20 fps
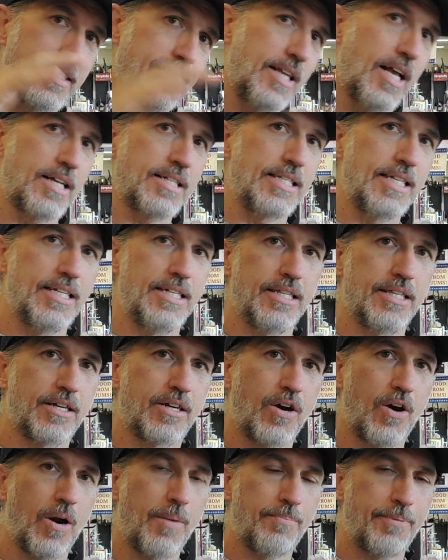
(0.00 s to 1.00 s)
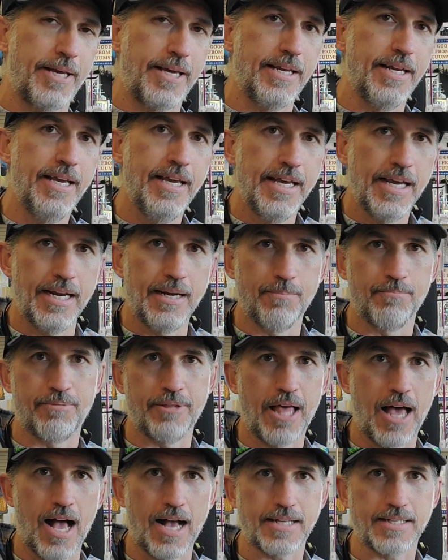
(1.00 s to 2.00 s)
sucked into the carpet and it
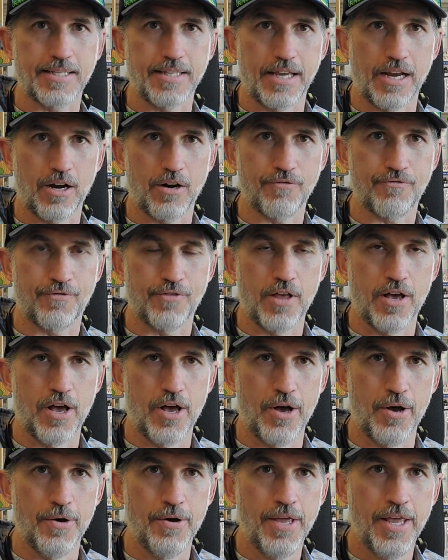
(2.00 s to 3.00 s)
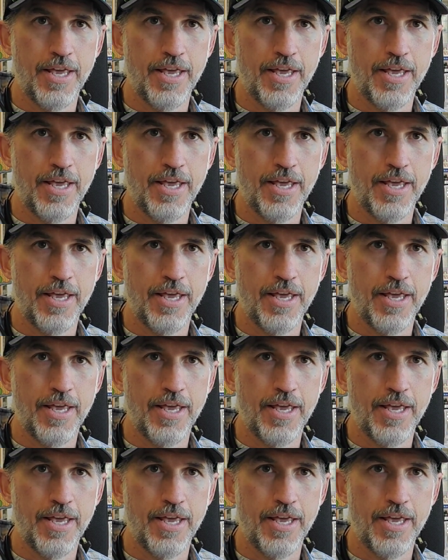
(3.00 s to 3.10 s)
blocks the airflow.